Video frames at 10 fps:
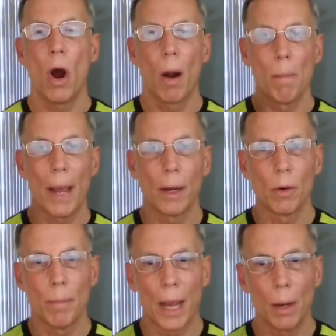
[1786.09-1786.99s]
Our
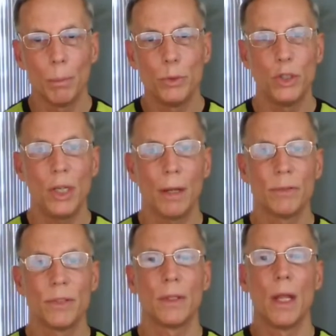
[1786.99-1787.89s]
microbiome
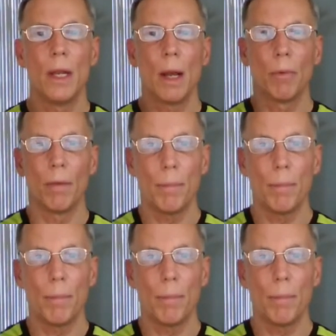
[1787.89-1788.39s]
shifts, the number